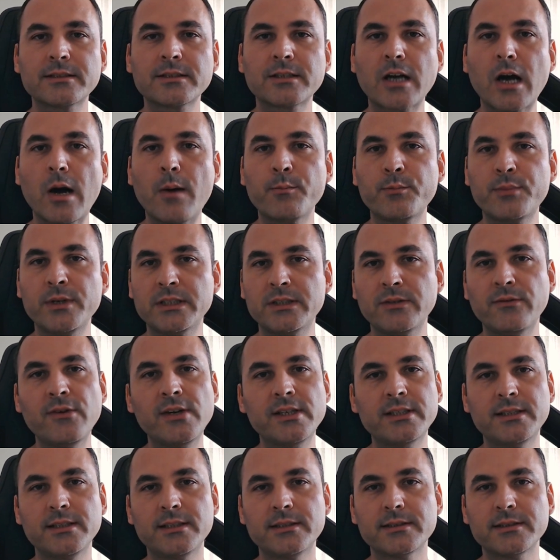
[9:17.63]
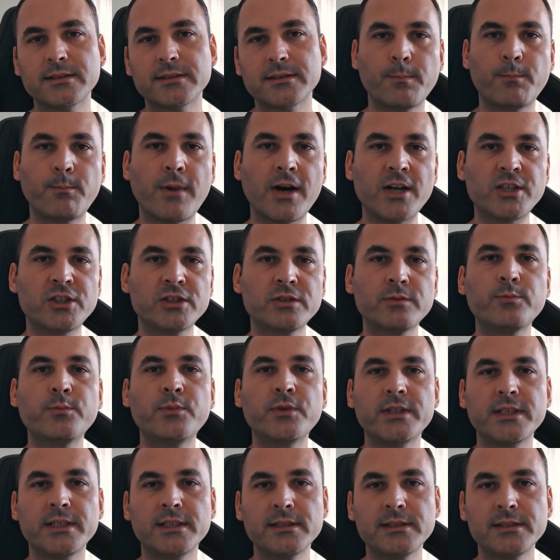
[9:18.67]
compete with it. Budget
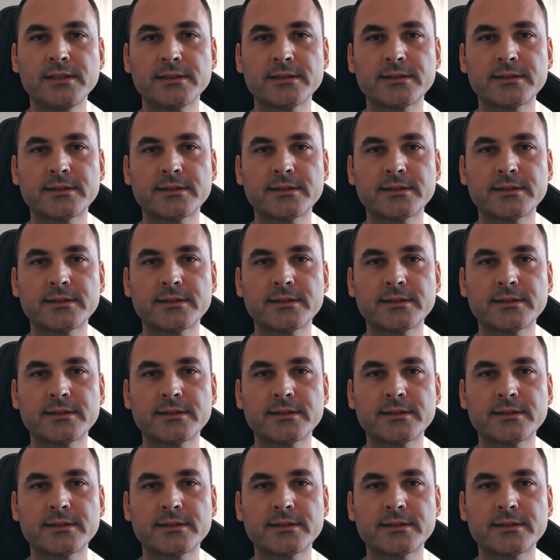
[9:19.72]
brilliance.